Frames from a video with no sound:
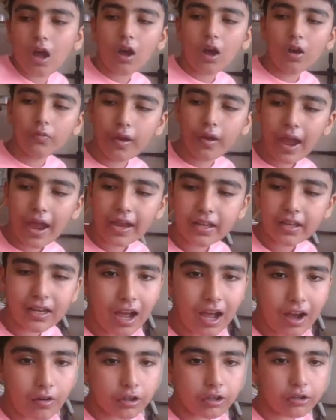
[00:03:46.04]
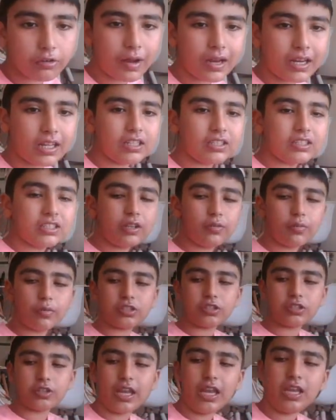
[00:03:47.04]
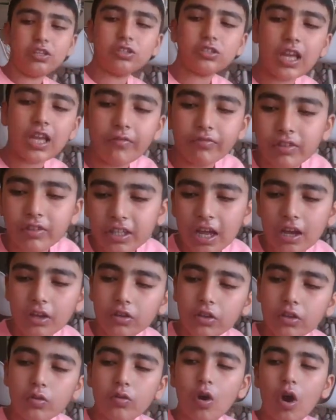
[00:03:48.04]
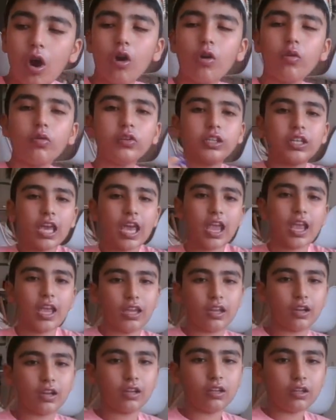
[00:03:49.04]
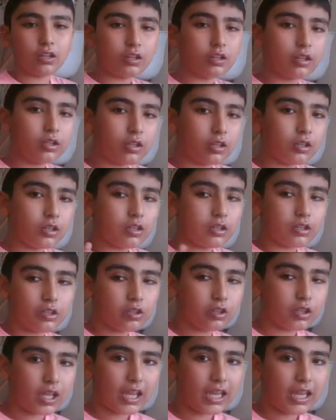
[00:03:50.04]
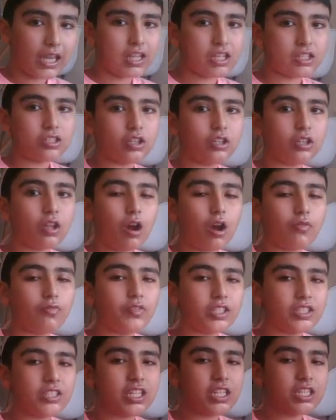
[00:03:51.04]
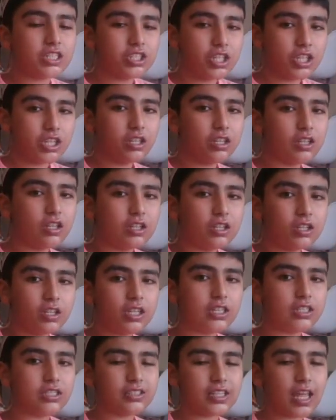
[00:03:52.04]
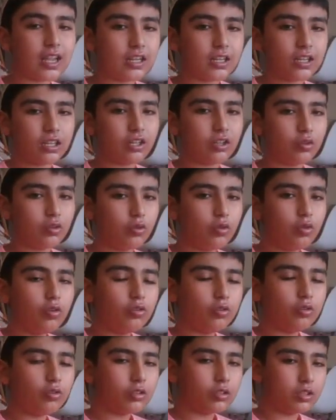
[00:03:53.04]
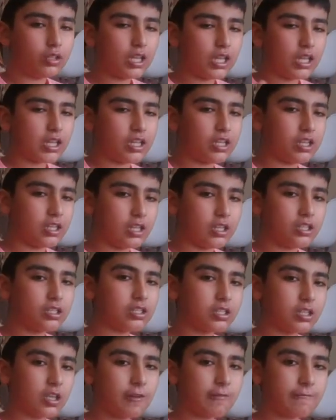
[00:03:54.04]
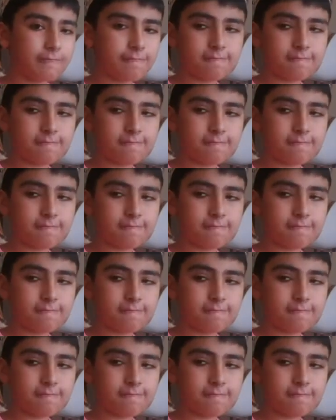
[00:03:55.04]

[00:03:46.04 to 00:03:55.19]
Alright, now are you ready to see what your angel have to tell you? Okay. The angel of decision is telling you this.